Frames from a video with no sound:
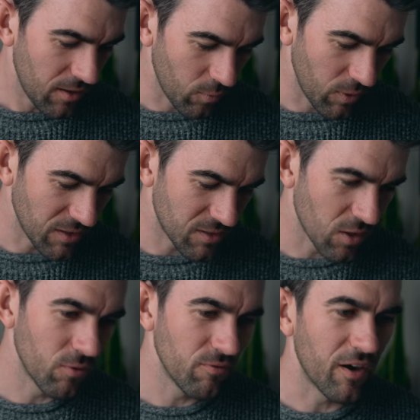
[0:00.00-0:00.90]
we
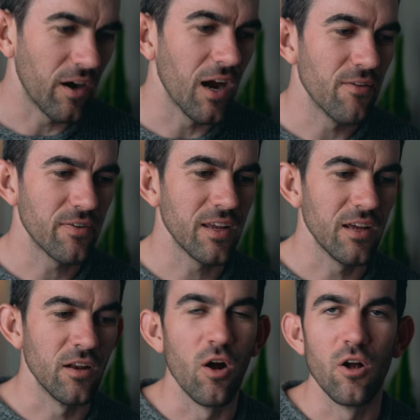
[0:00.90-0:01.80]
don't very often get
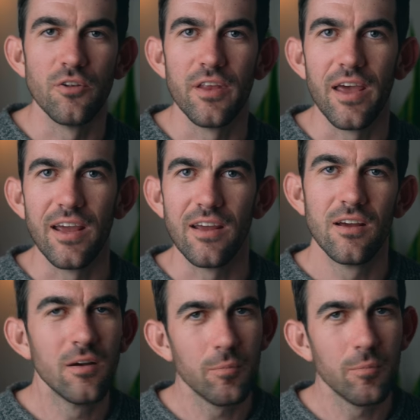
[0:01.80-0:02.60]
an all day